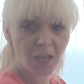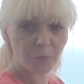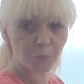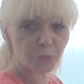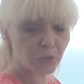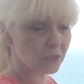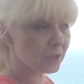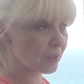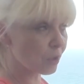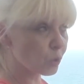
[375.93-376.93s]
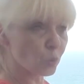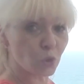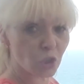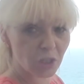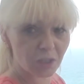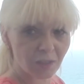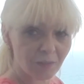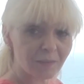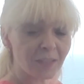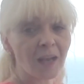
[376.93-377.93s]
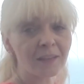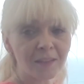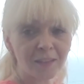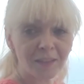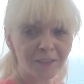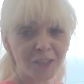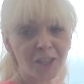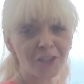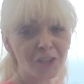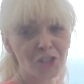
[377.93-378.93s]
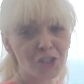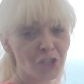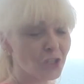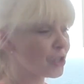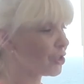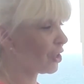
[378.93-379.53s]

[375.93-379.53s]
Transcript: way to take the bust middle measurement off a particular